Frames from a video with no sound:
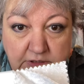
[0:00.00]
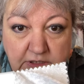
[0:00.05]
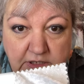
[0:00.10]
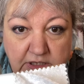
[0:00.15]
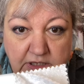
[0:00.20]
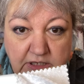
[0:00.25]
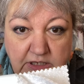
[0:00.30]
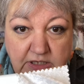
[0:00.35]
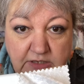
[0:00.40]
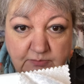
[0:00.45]

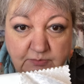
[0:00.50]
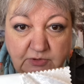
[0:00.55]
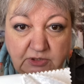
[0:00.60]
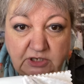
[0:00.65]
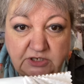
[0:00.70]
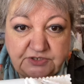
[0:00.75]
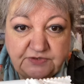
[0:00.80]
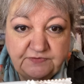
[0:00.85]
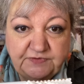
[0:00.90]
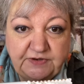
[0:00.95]

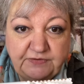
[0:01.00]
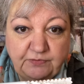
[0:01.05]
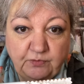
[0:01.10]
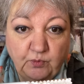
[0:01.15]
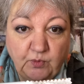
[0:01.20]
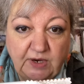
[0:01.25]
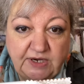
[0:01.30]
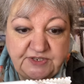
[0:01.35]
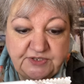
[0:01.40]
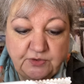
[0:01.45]
lots of different
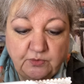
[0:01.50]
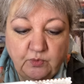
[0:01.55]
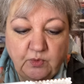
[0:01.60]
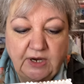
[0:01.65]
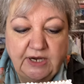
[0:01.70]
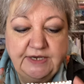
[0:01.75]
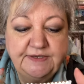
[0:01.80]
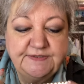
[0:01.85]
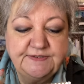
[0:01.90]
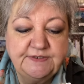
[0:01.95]
white on
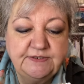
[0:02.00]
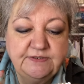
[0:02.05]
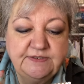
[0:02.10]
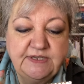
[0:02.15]
whites,